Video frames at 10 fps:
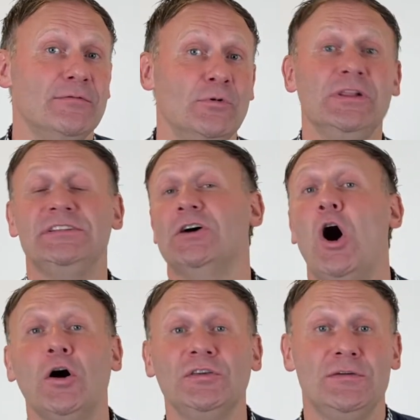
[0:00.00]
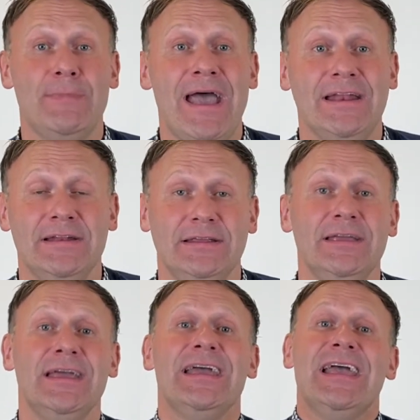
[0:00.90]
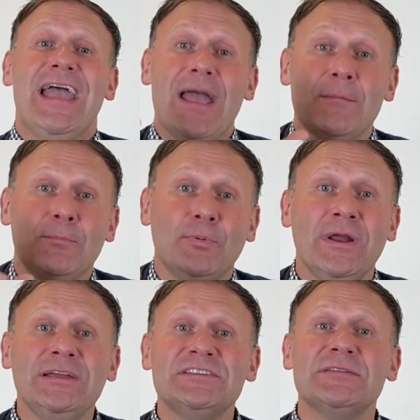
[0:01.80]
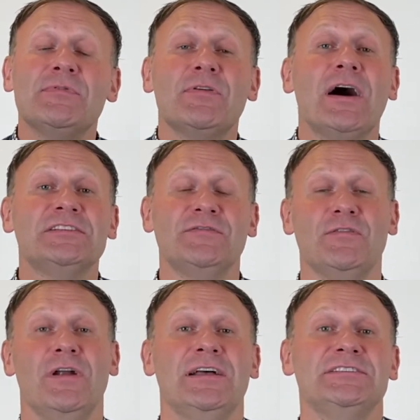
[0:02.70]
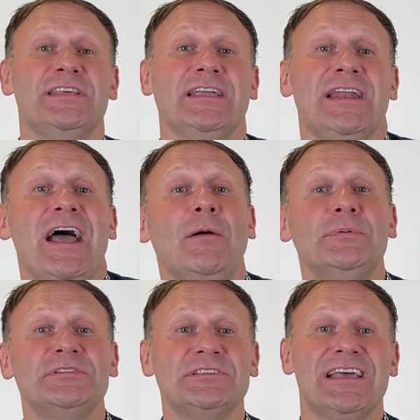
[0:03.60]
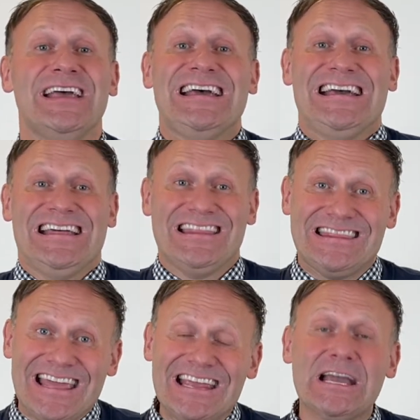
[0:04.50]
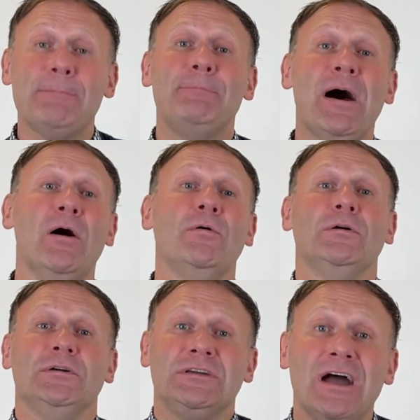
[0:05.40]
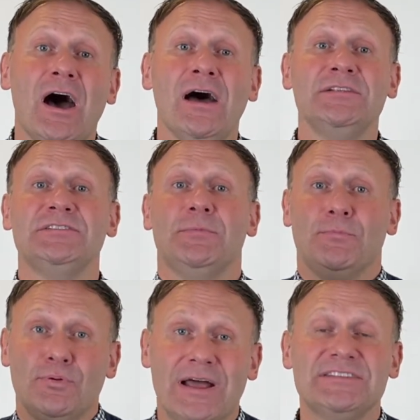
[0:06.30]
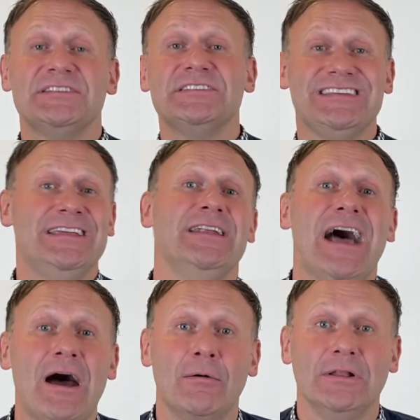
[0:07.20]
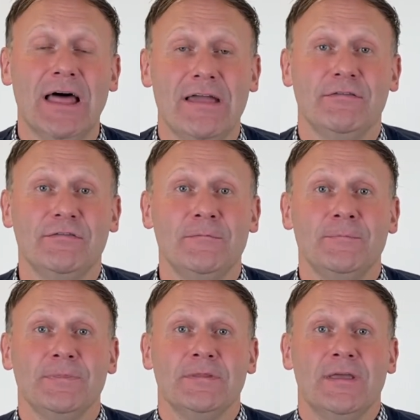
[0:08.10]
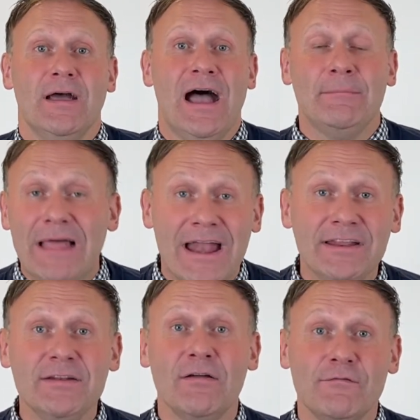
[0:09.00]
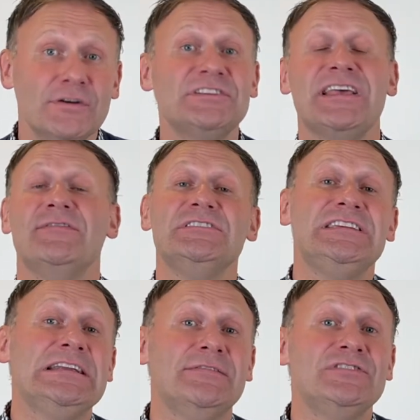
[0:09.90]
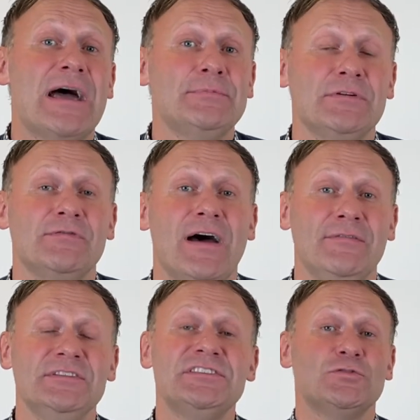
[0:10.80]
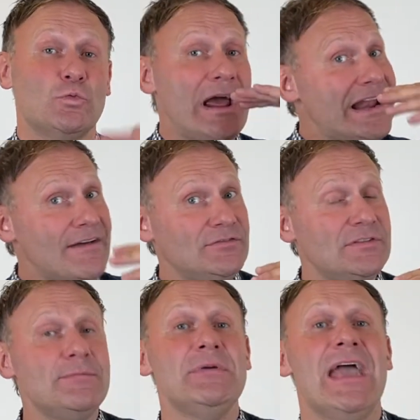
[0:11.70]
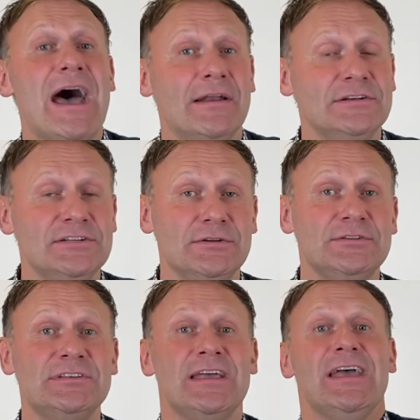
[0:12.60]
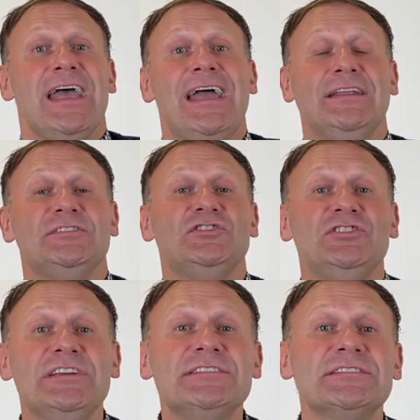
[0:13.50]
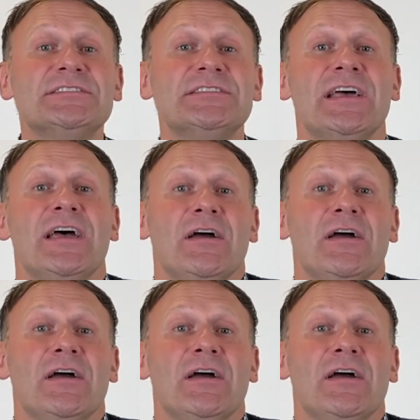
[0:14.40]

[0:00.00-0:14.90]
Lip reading: really to all humanity, and bring some thoughts for us that can help us think about God's presence in our life. I'm landing on verse 17 of chapter 5. This is right after the Beatitudes, and it's Jesus